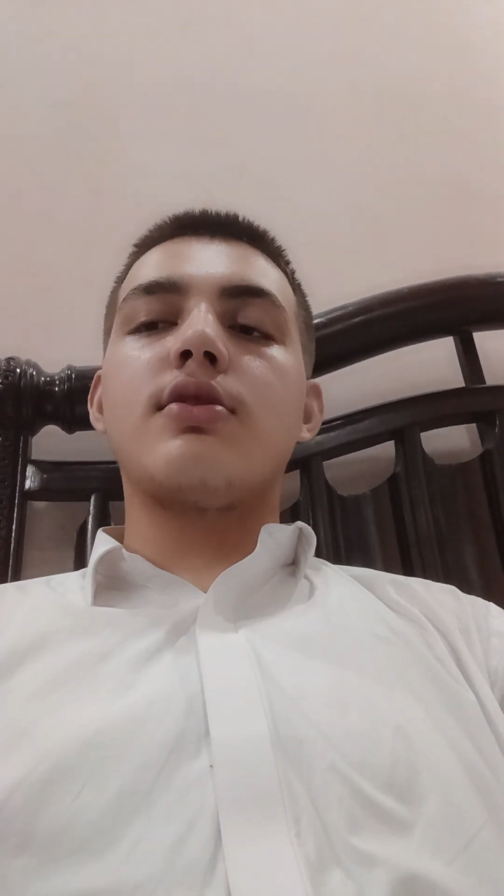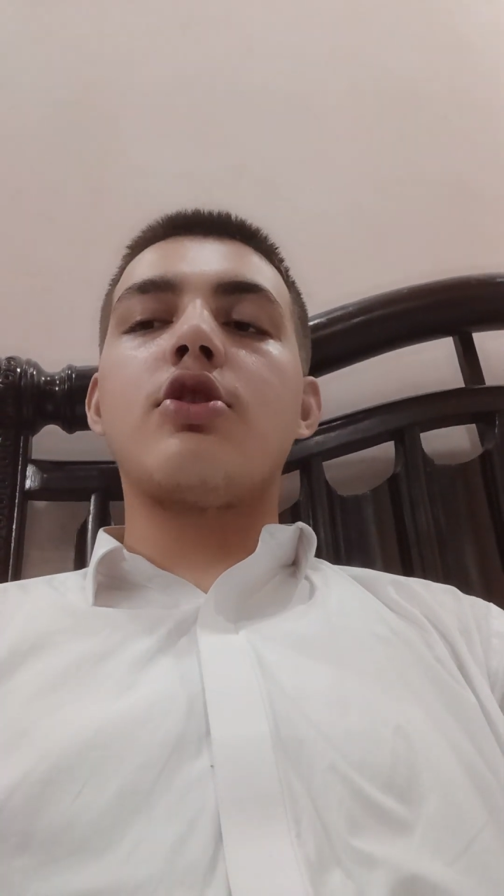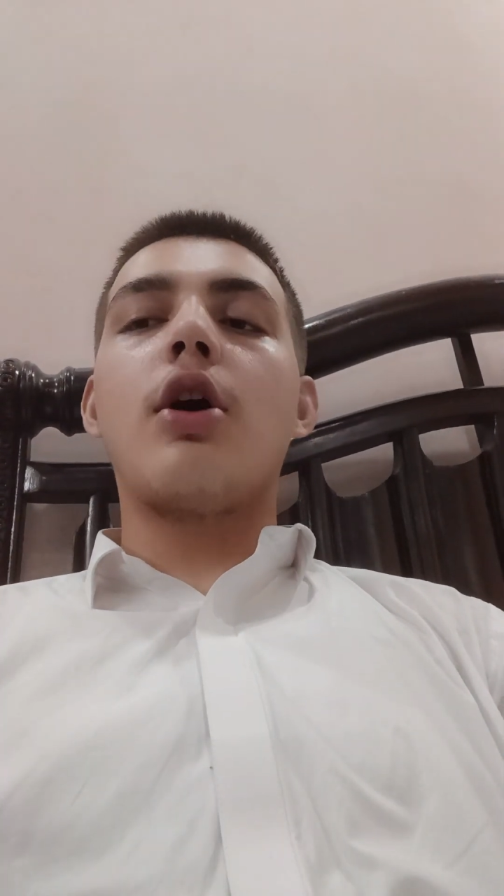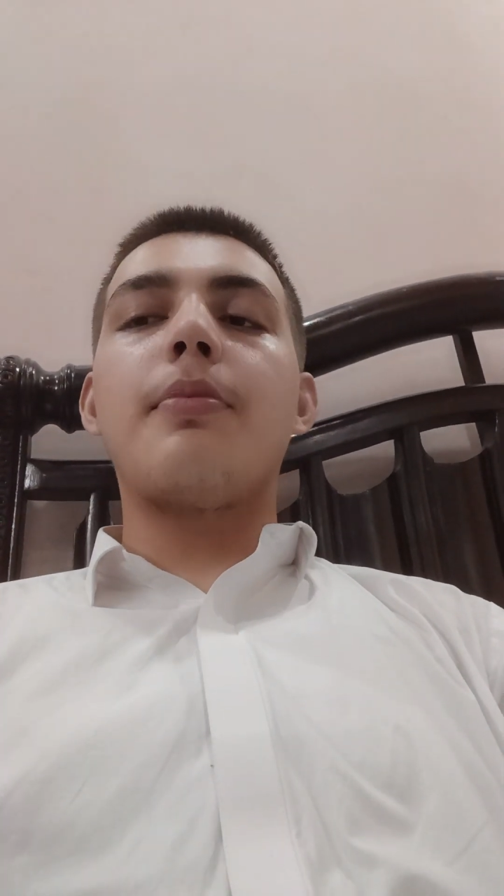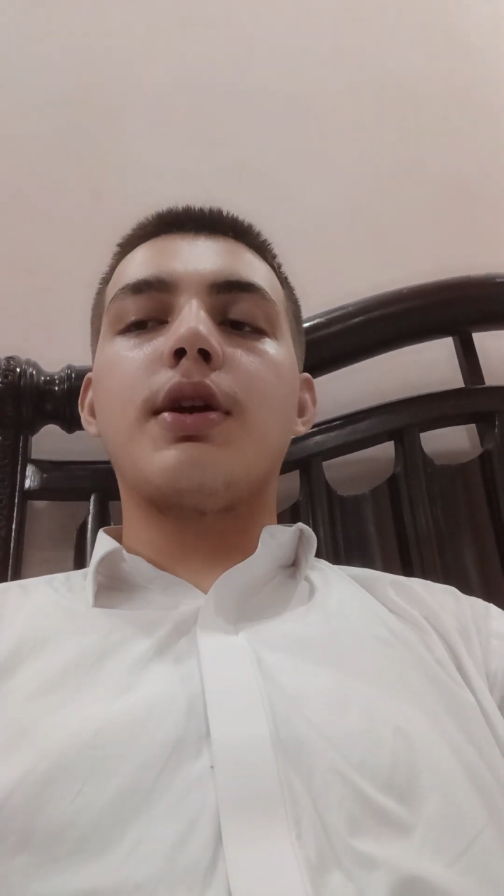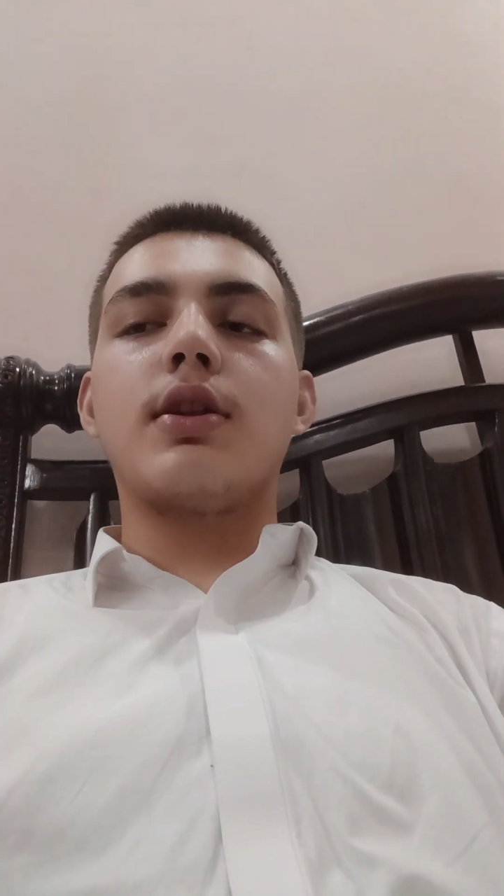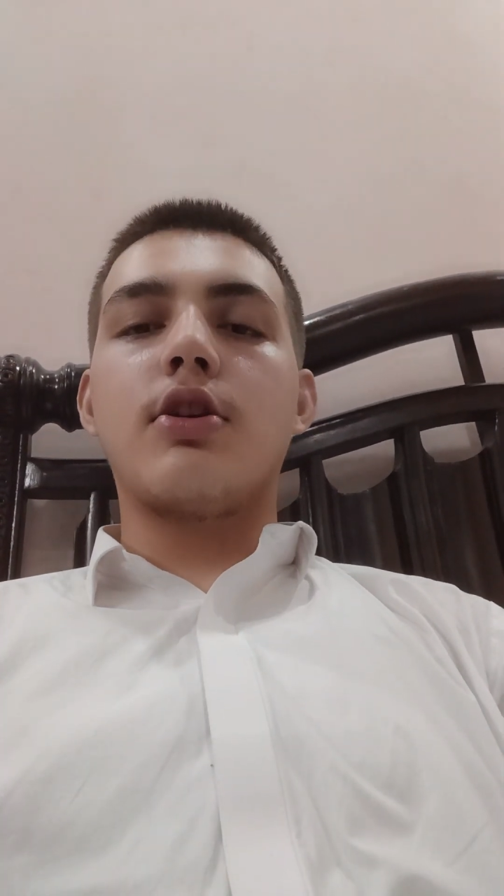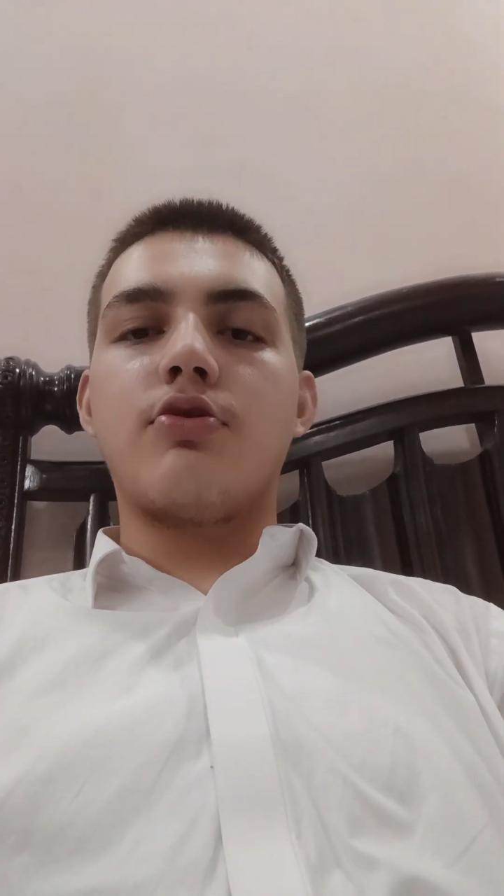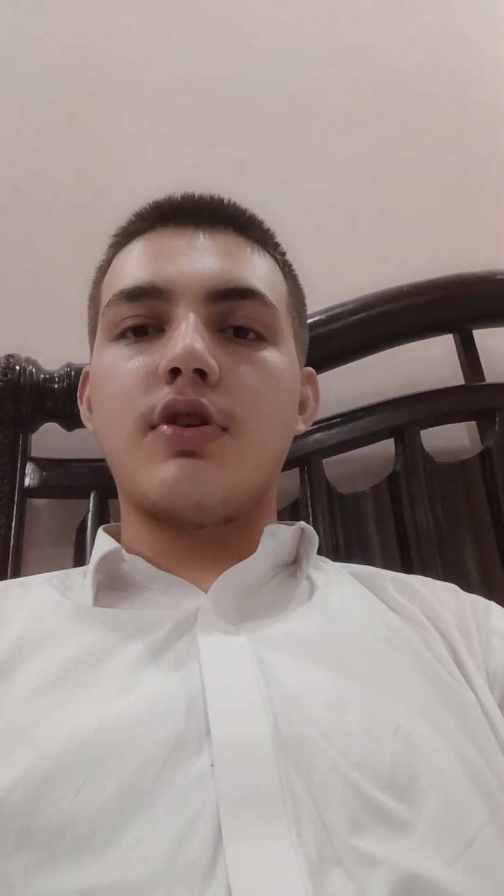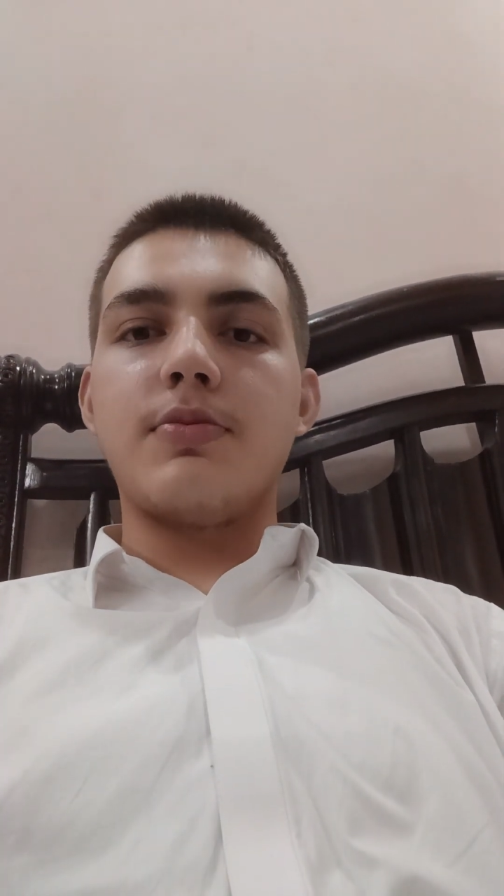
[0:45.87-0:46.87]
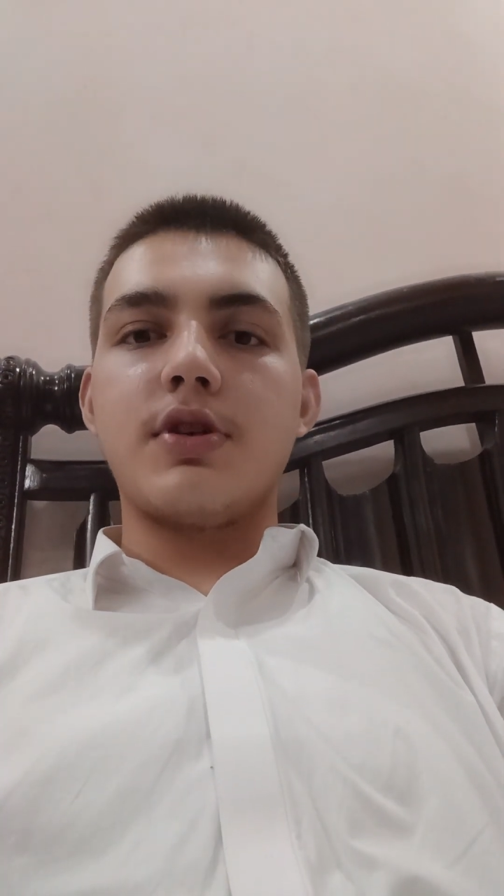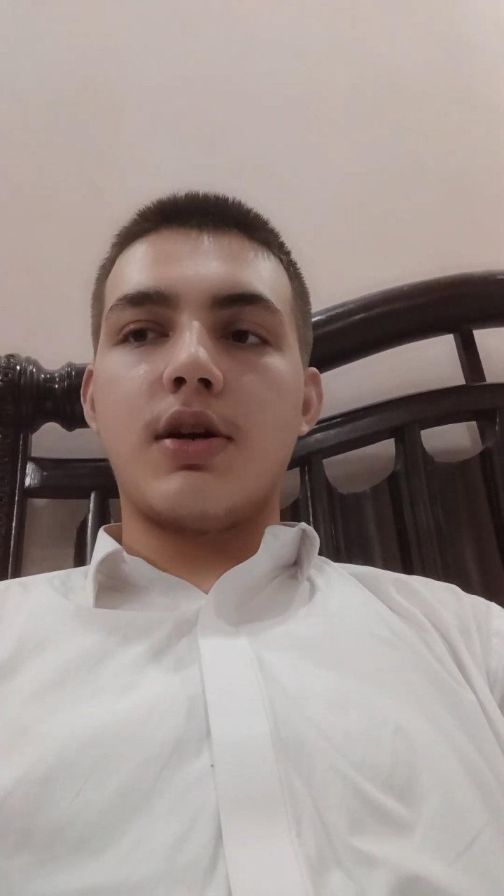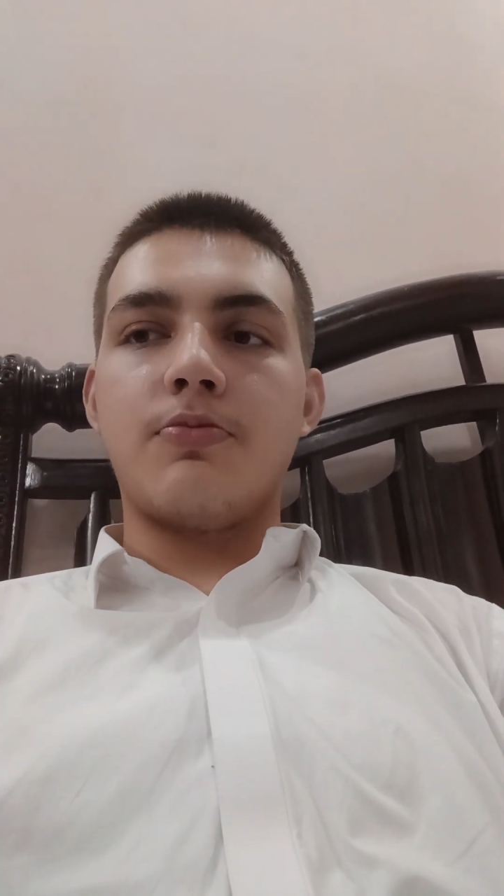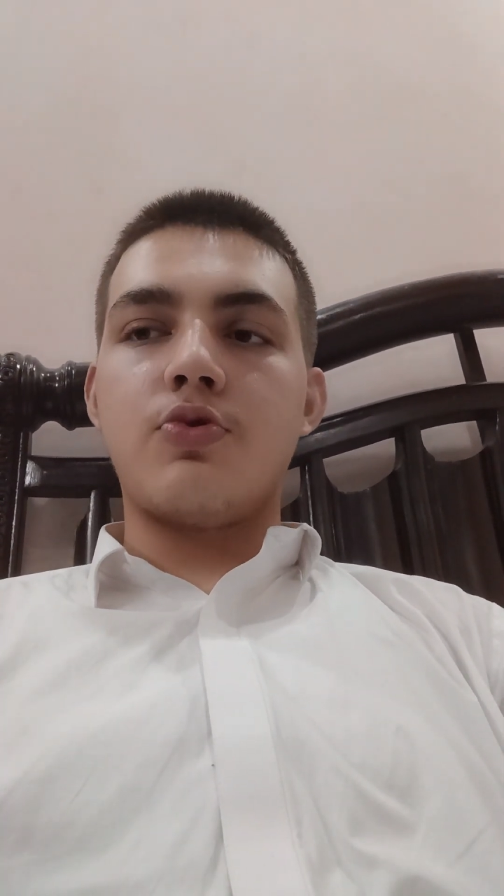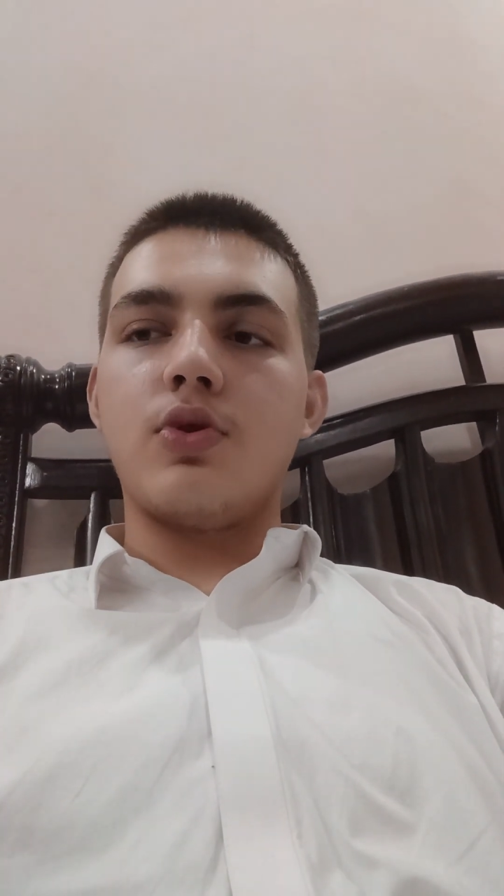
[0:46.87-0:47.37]
topic that trips
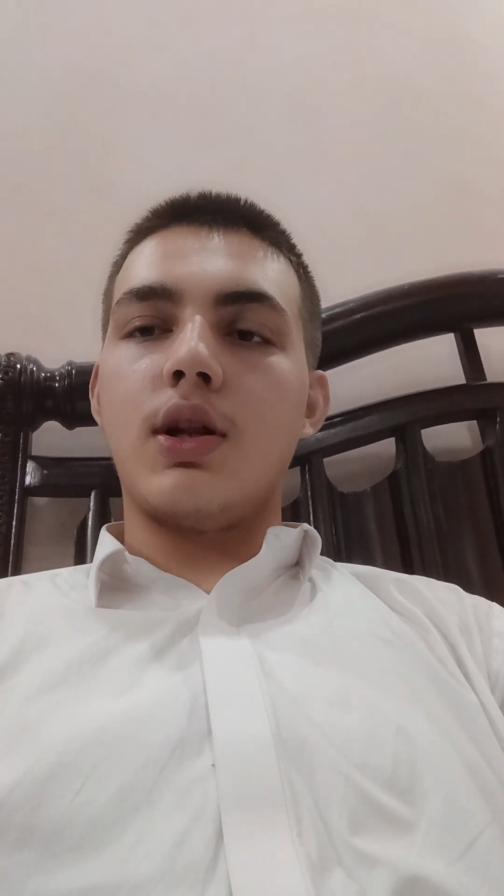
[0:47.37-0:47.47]
up to